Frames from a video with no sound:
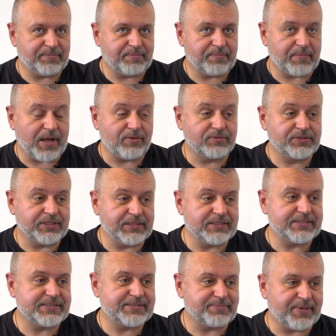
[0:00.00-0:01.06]

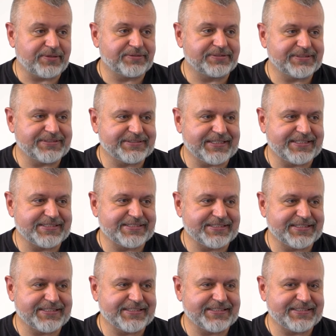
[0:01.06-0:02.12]
Mountains. I
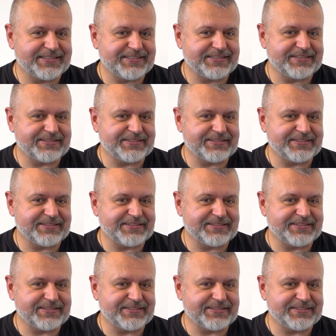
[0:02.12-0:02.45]
say